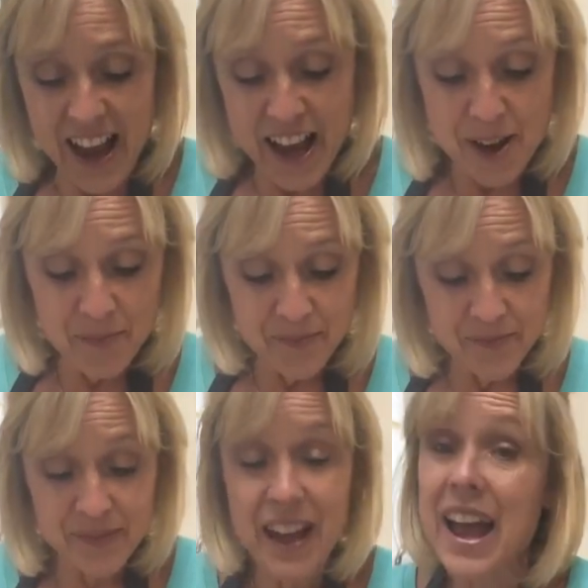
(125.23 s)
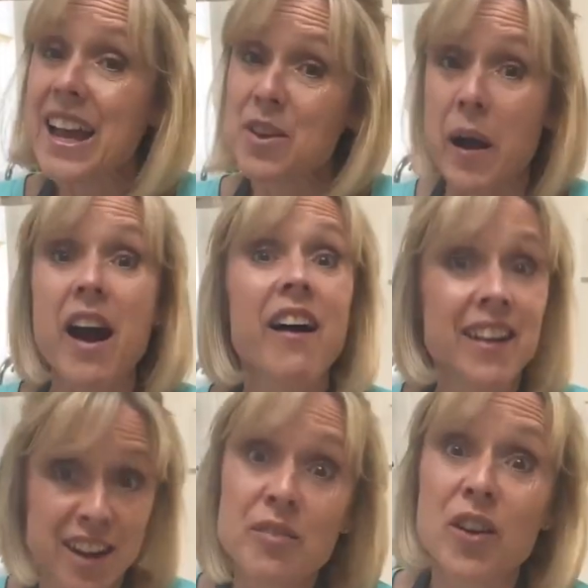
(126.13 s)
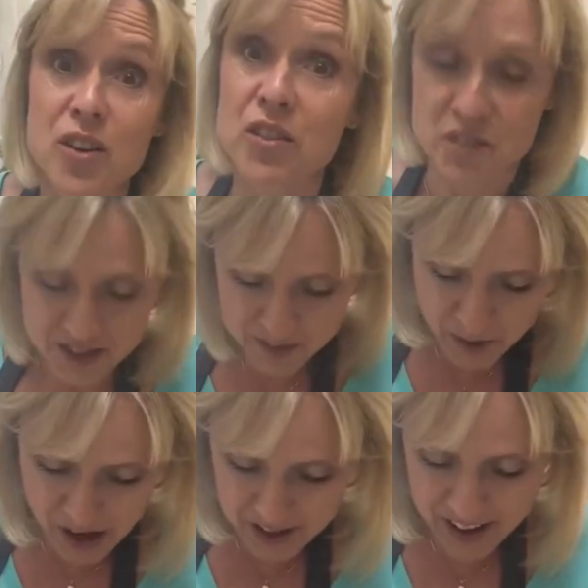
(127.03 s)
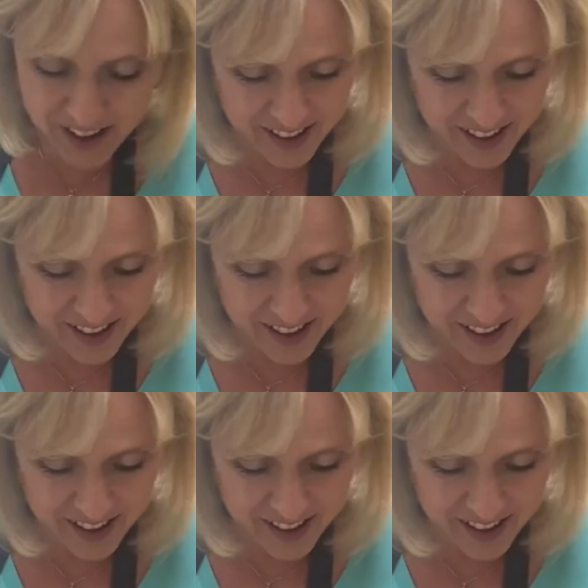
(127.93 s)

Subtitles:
Anyway, I love a hot cross bun.